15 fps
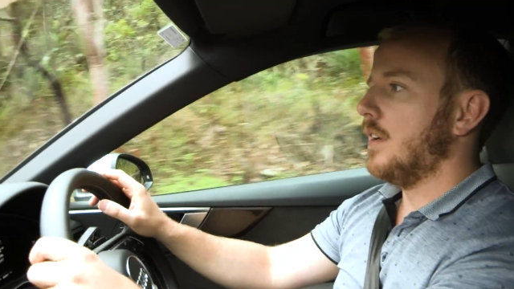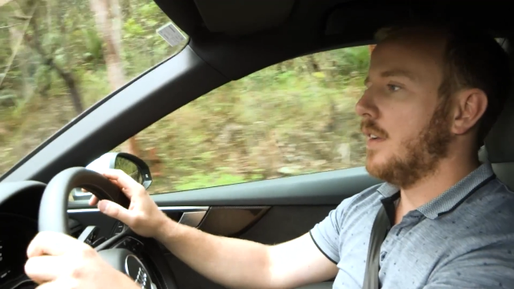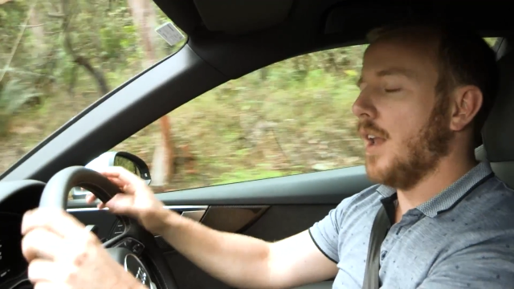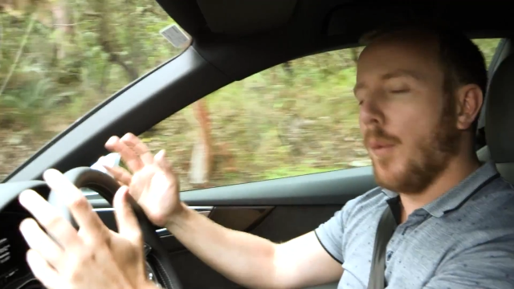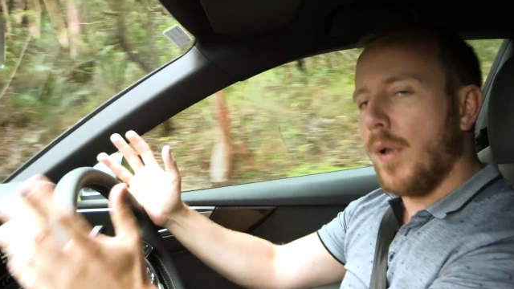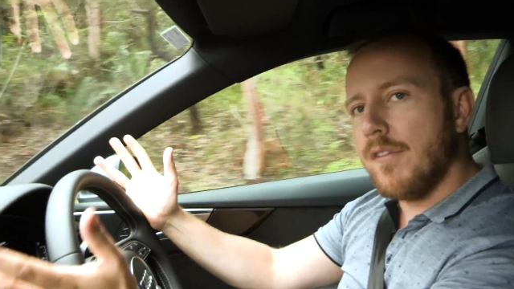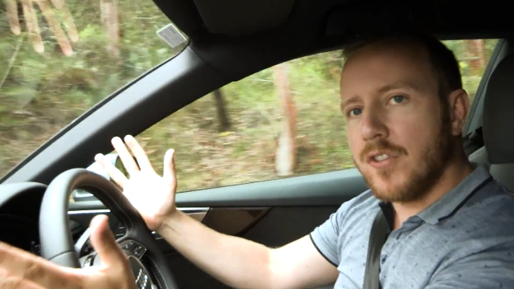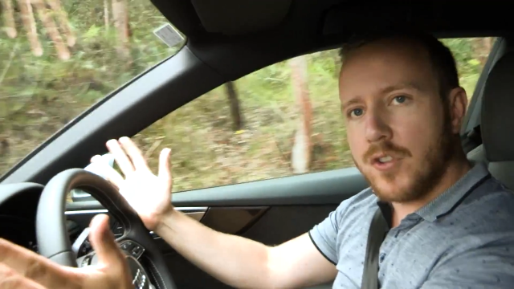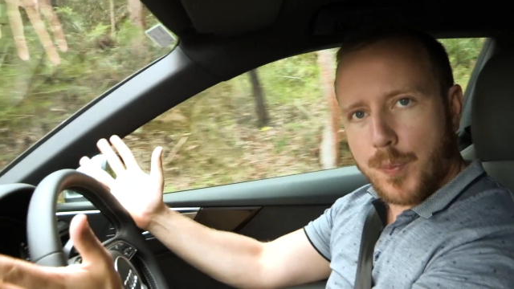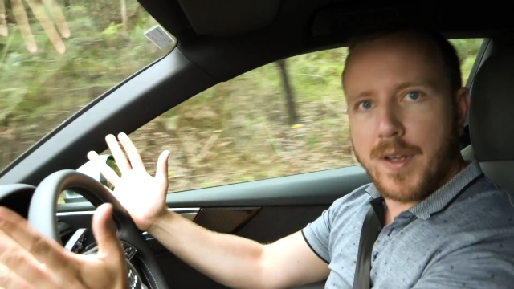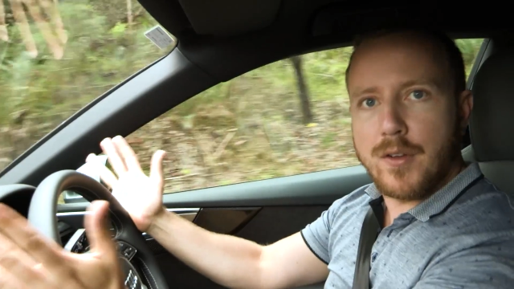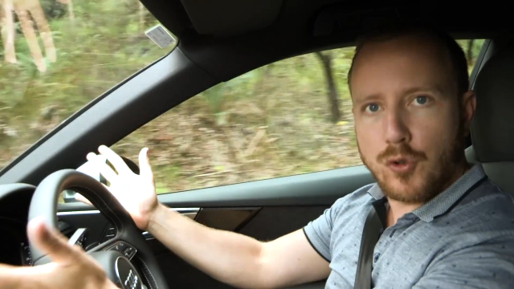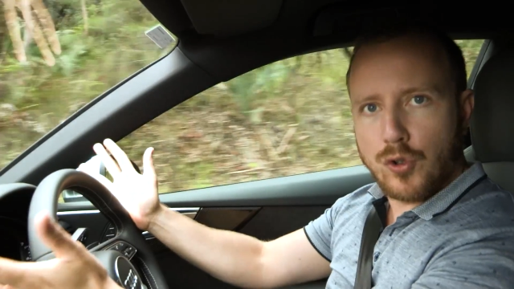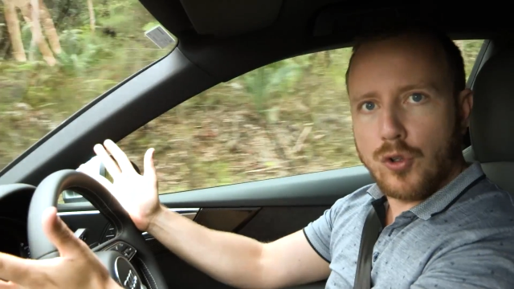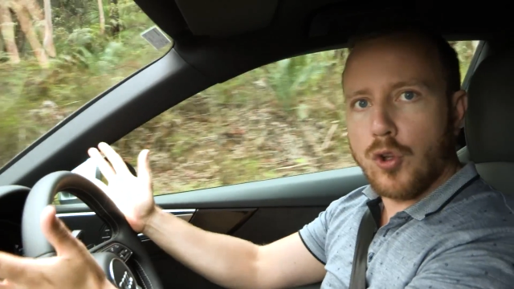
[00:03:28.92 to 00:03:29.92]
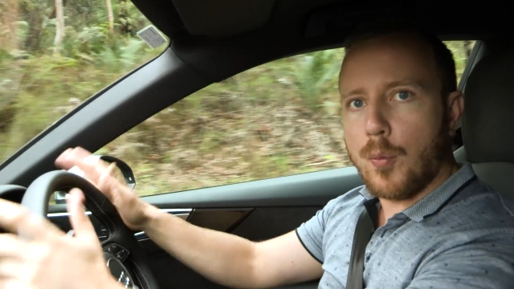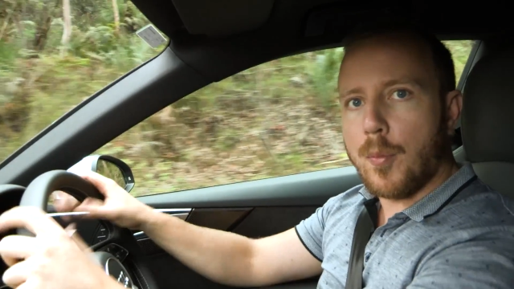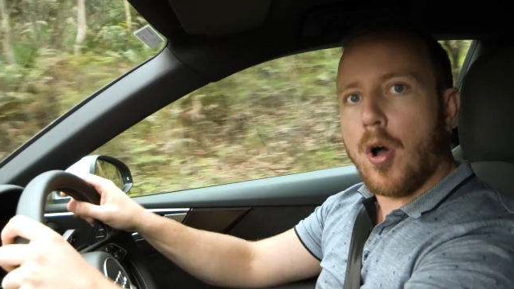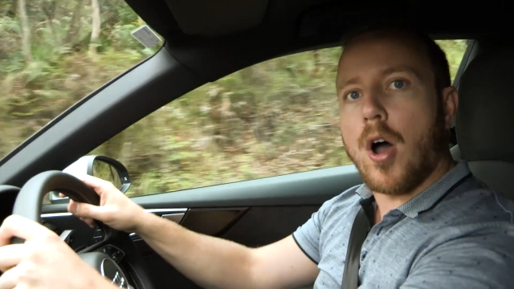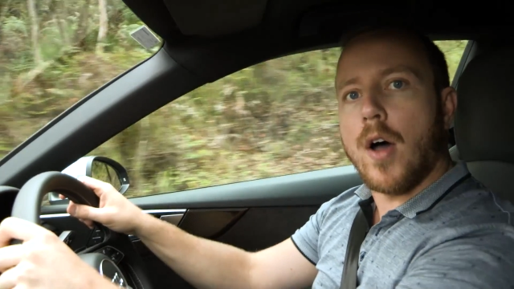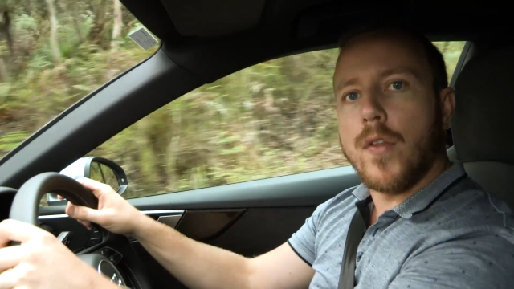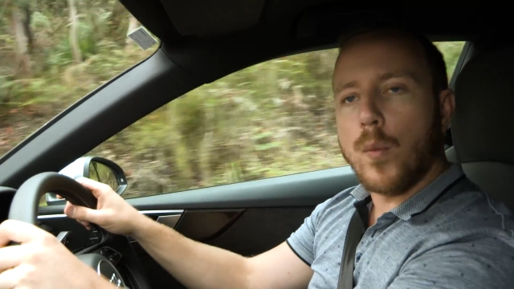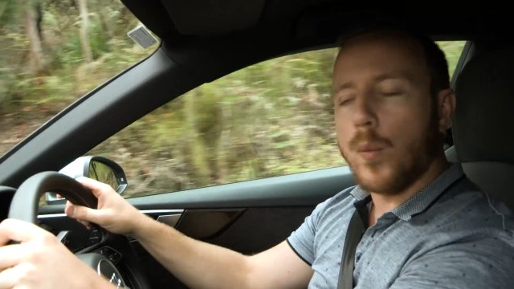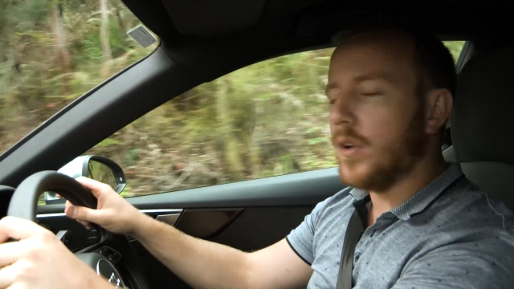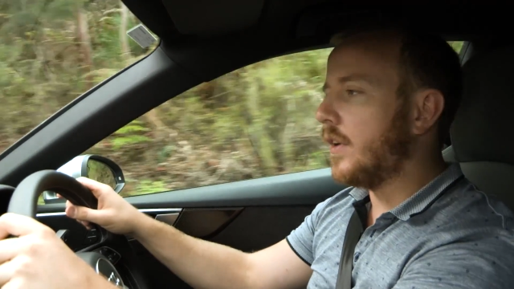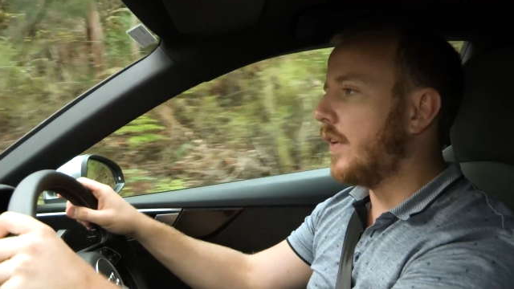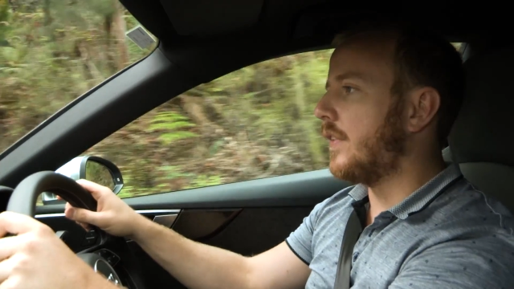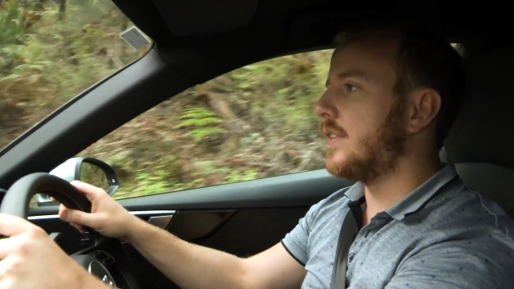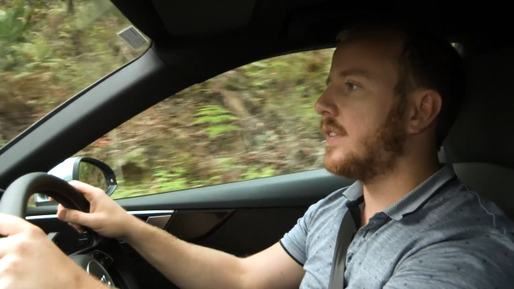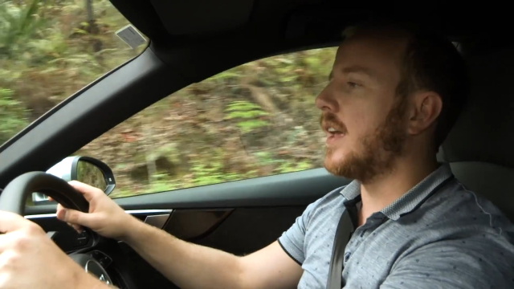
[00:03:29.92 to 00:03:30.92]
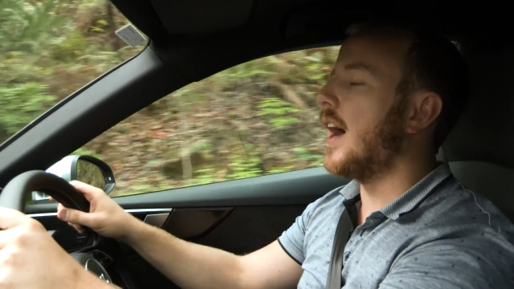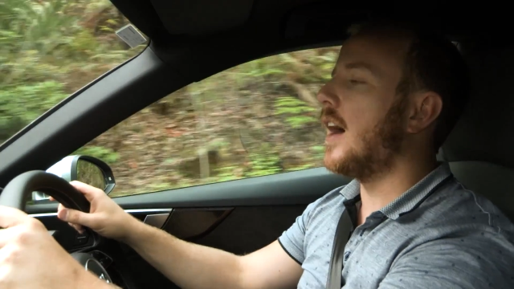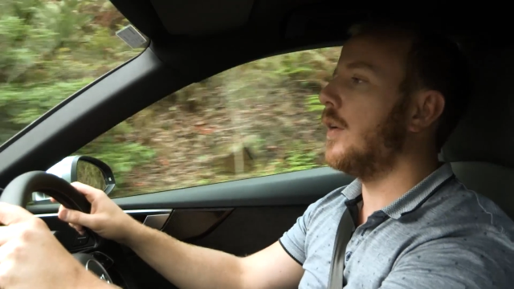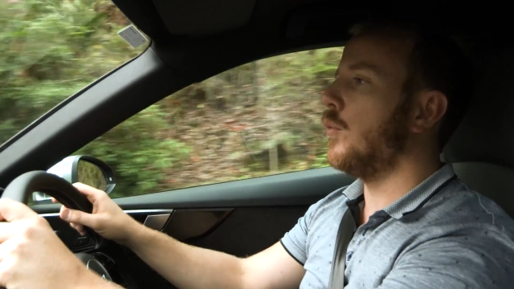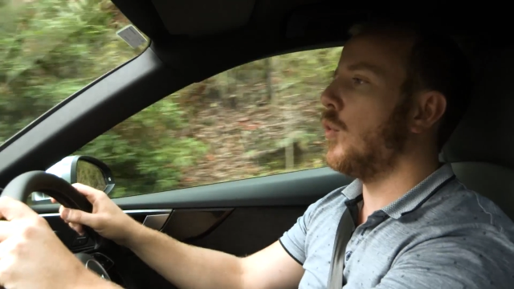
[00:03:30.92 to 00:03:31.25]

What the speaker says: Now we haven't spent too long behind the wheel of this car,